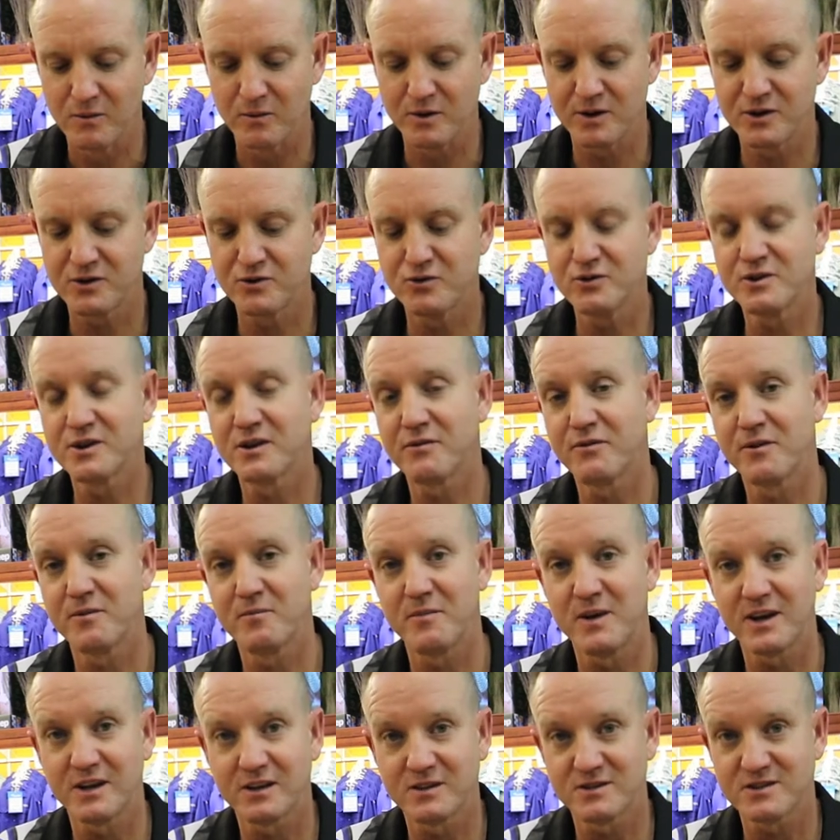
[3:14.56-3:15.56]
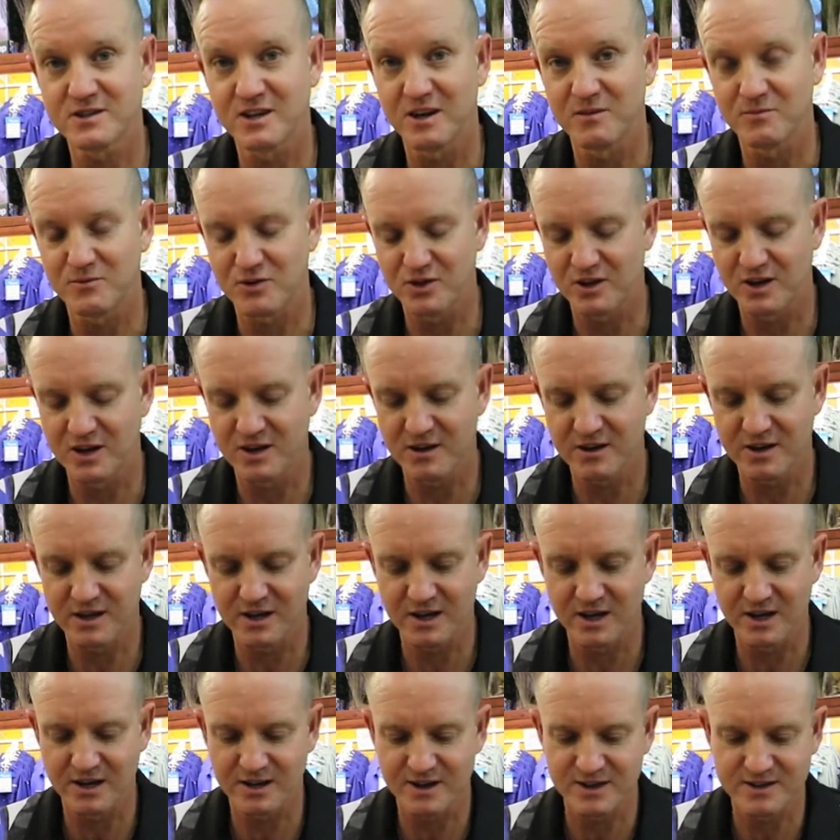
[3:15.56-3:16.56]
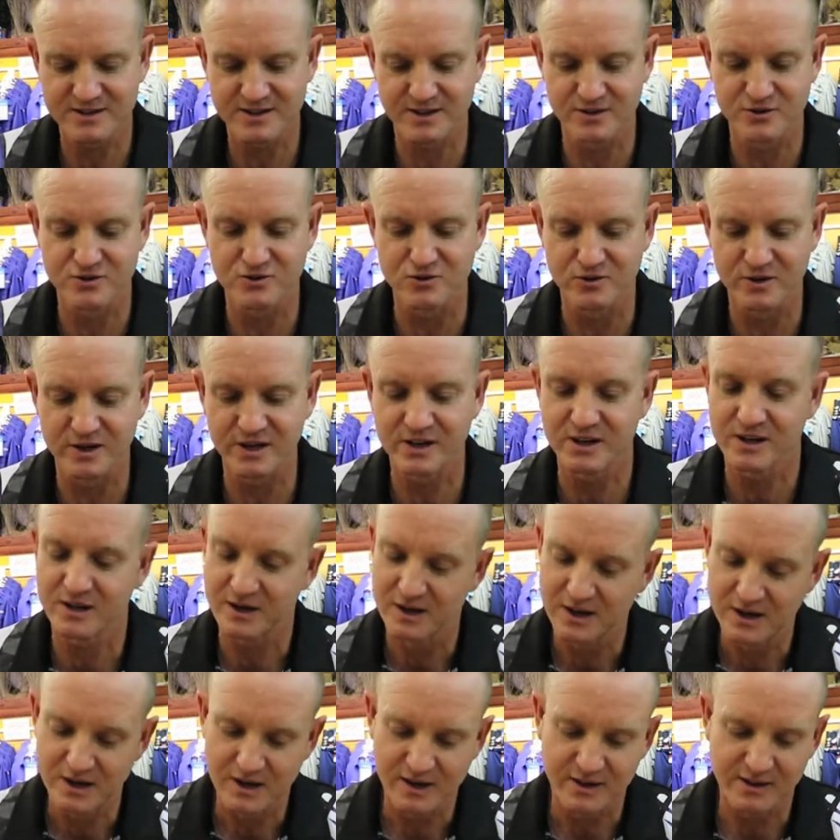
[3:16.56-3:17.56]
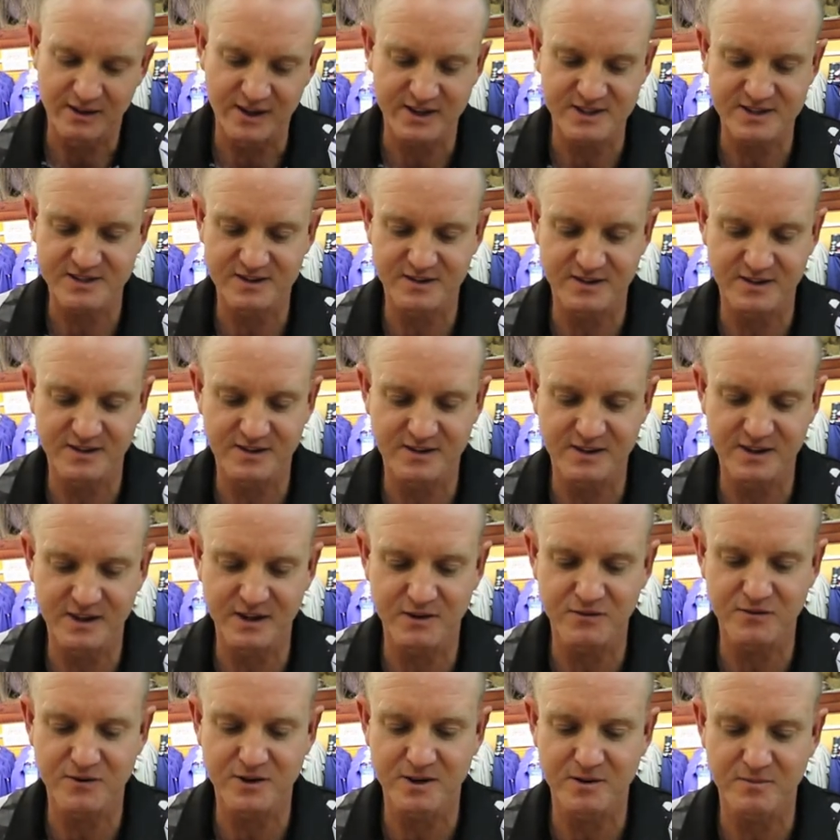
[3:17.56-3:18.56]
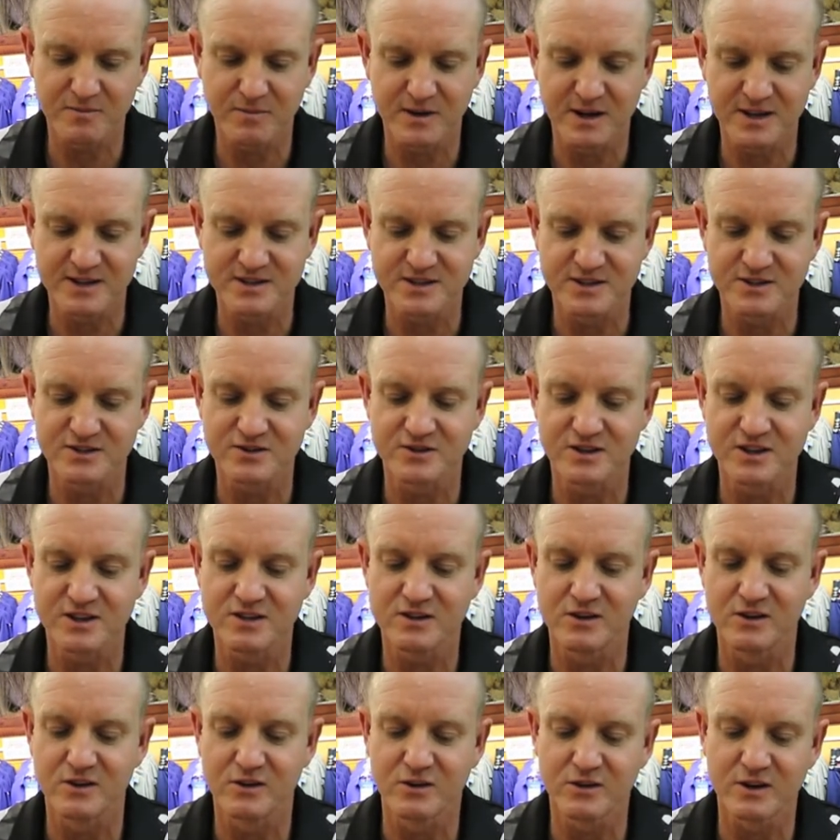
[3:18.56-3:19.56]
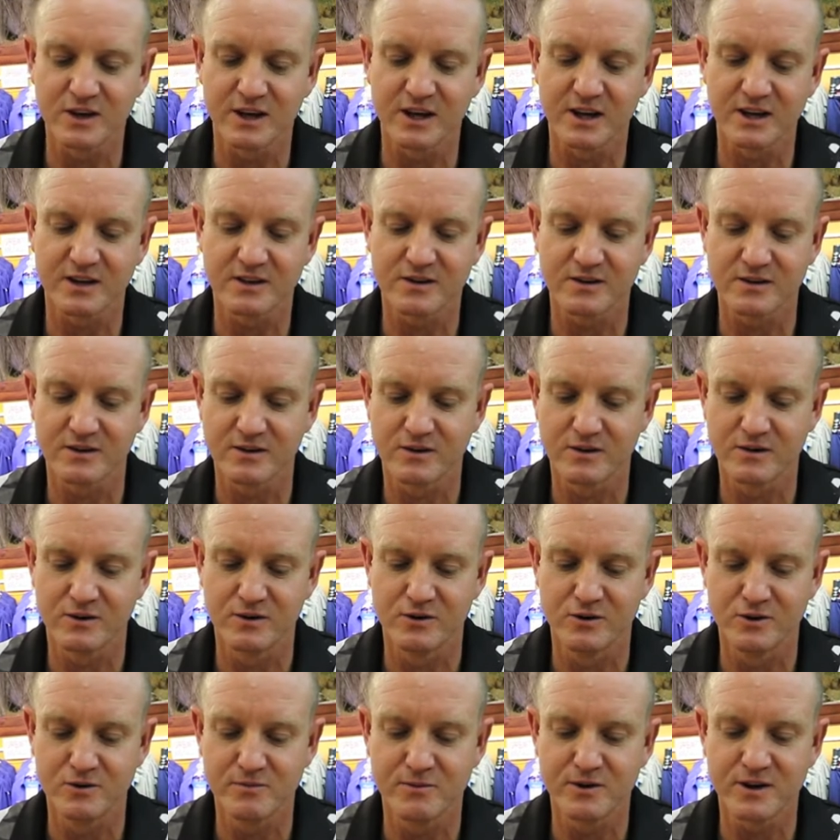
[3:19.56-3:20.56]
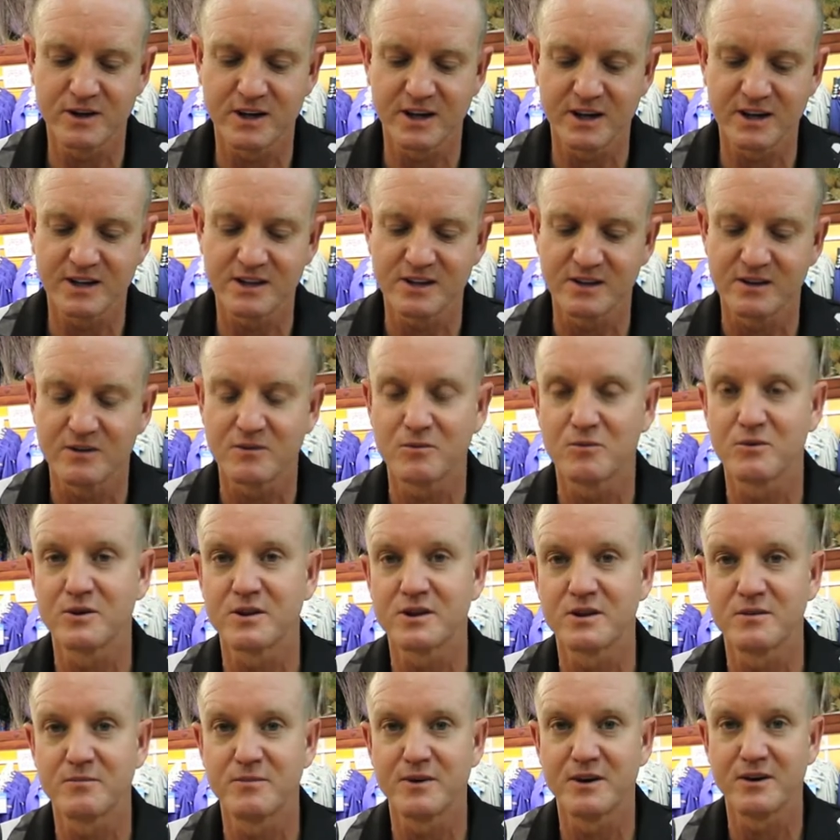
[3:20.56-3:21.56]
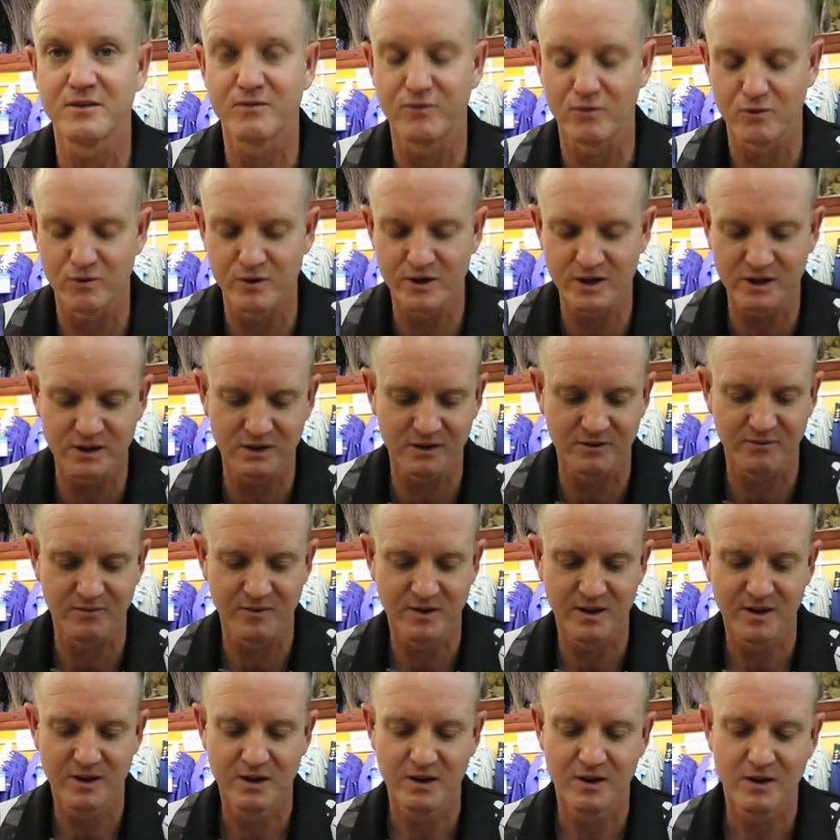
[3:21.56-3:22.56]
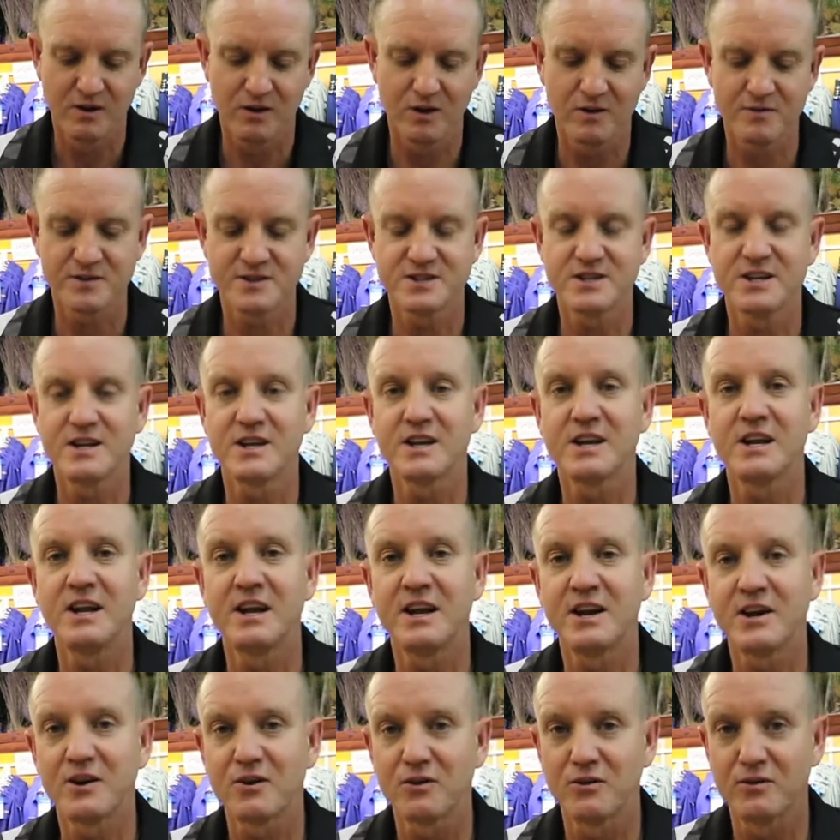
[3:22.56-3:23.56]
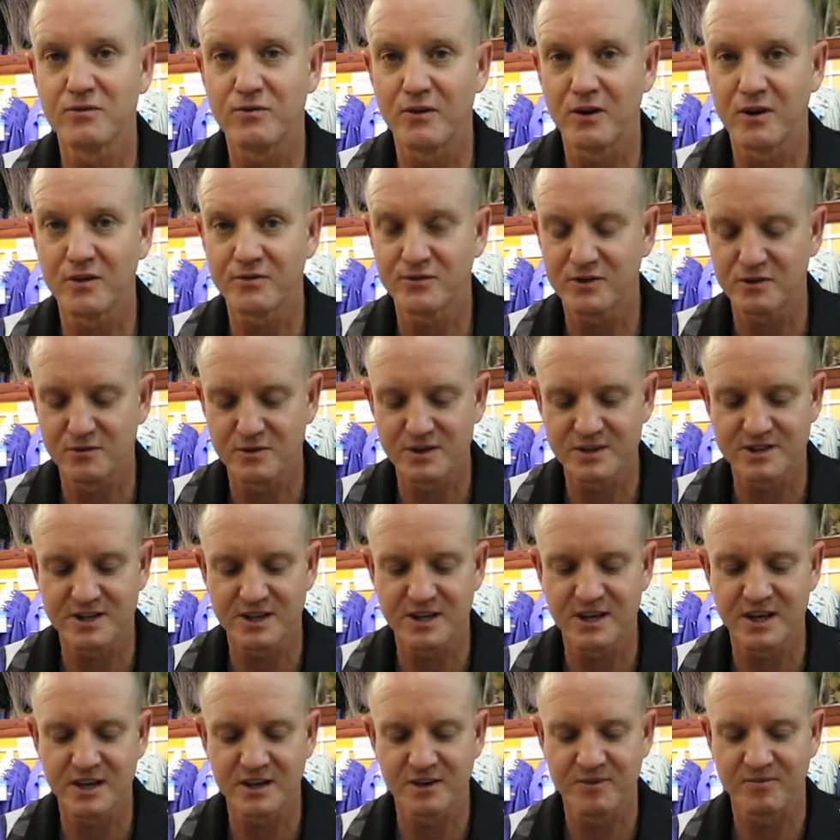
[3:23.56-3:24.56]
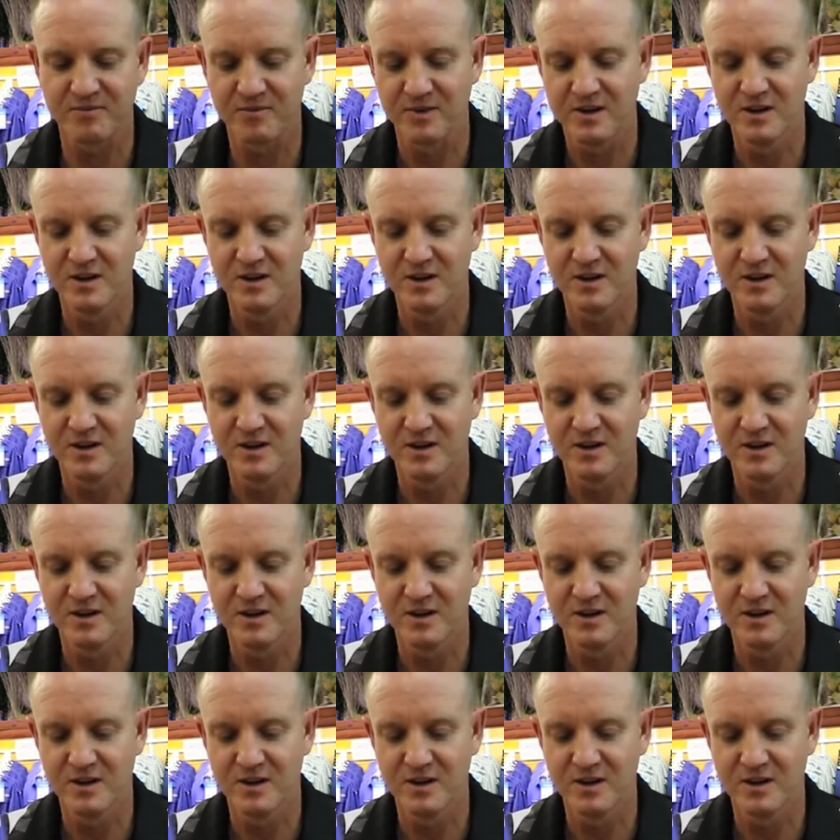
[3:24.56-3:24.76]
where two different metals come together and there's a join, that's a definite place that you need to look at lubricating with a bit of oil. Obviously, clean it off afterwards again.